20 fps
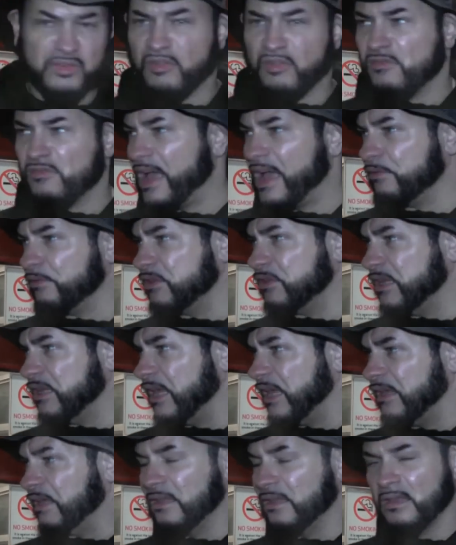surrounding
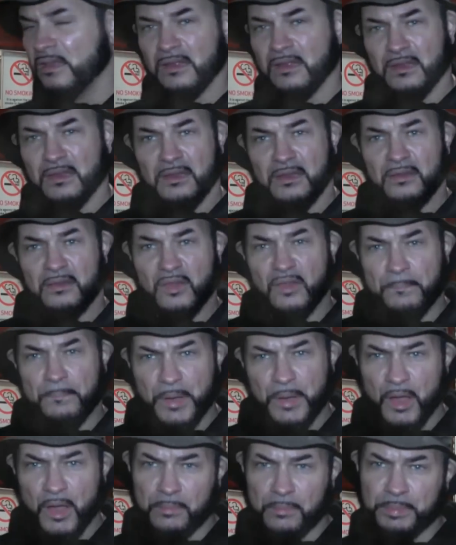it. The
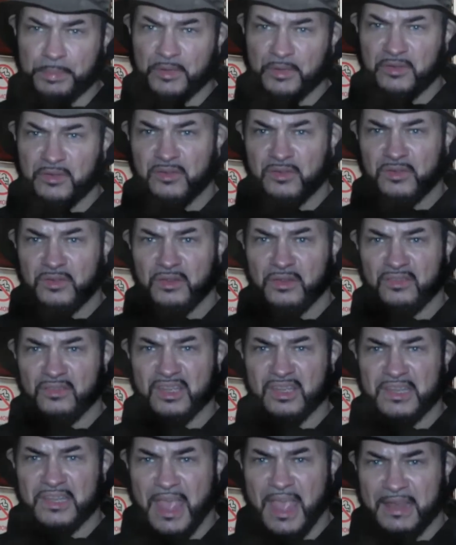purpose,
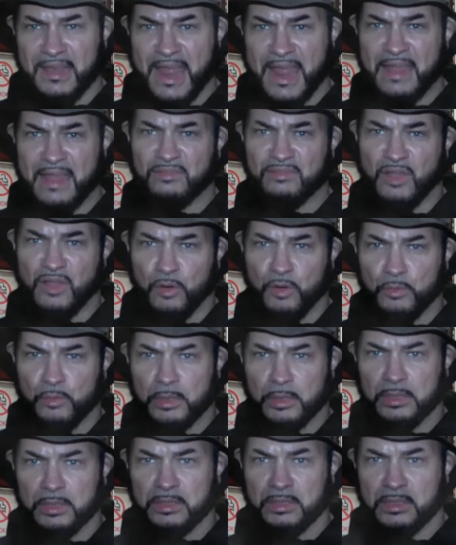to get that dough.
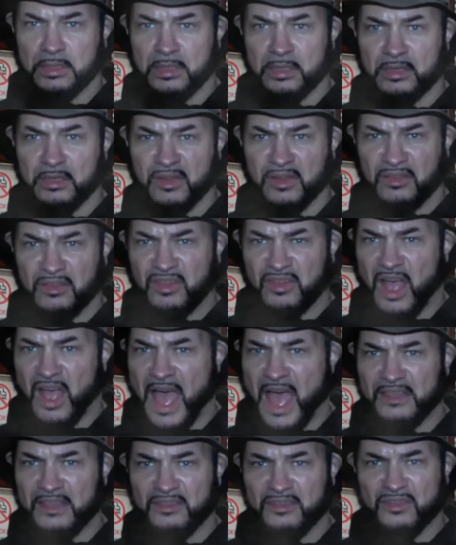The
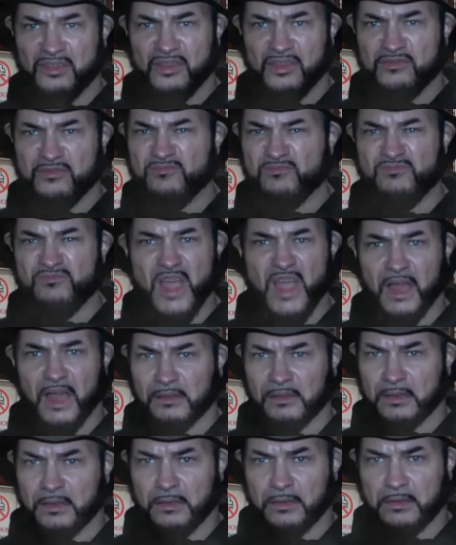ties,
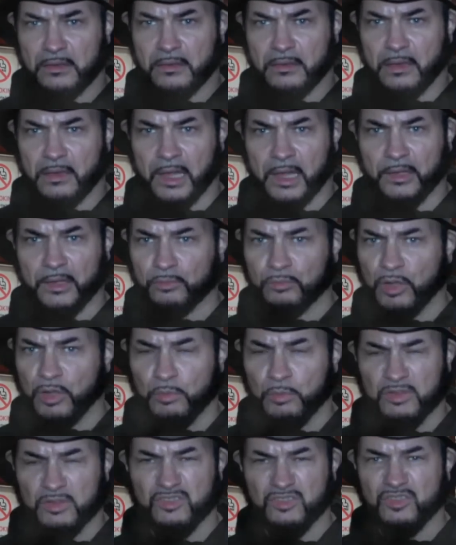none. I don't
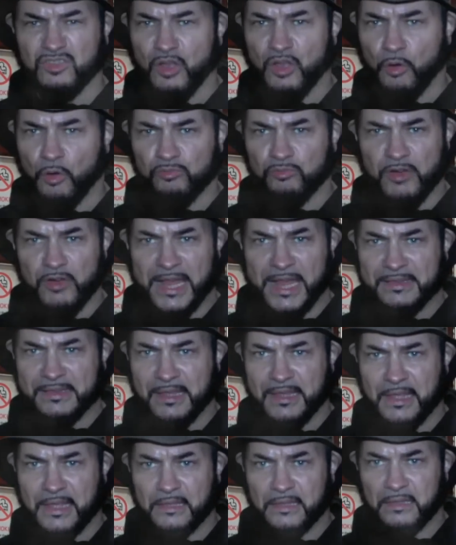know a soul around
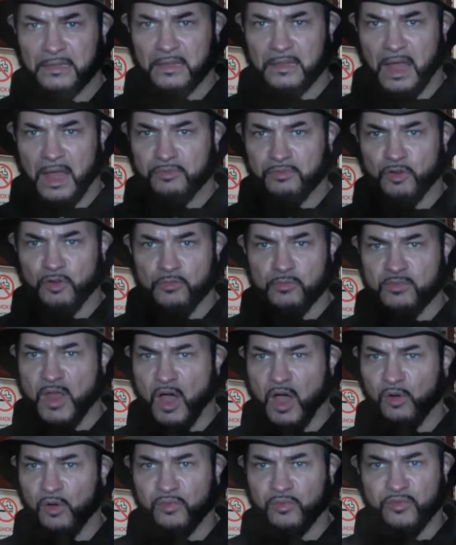here. I've got
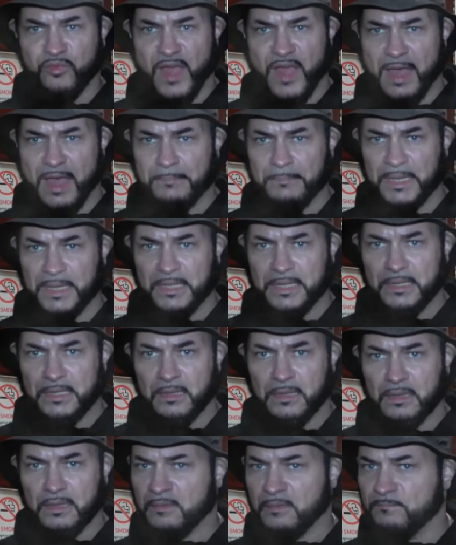no family,
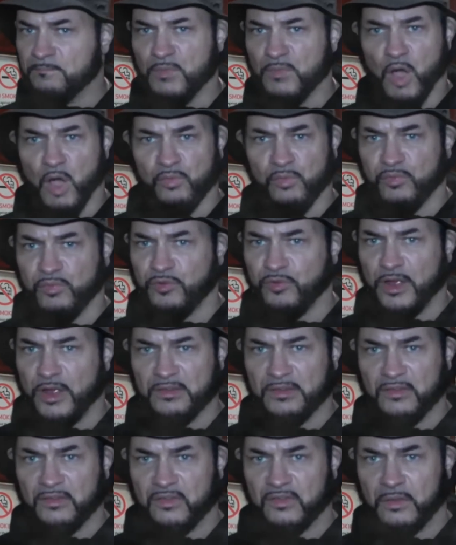no
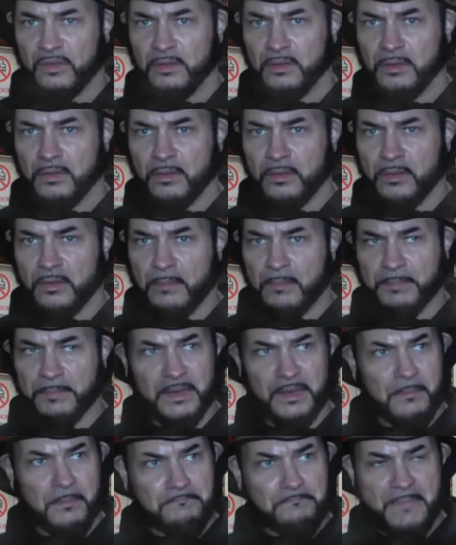friends.
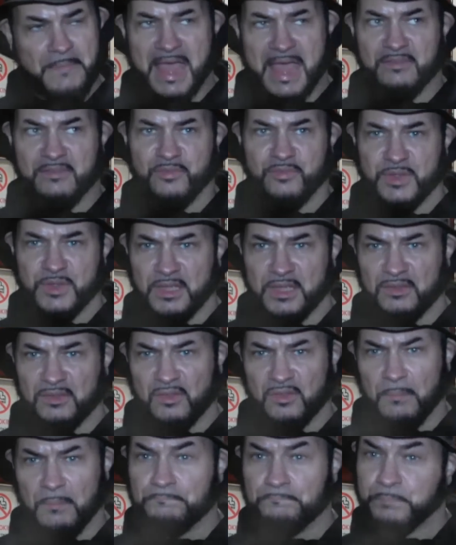But the mad thing
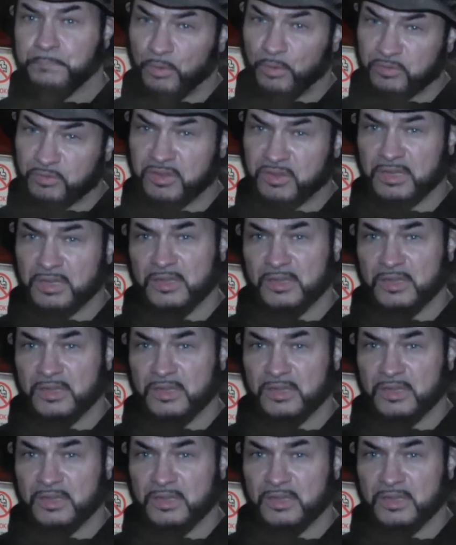is the boss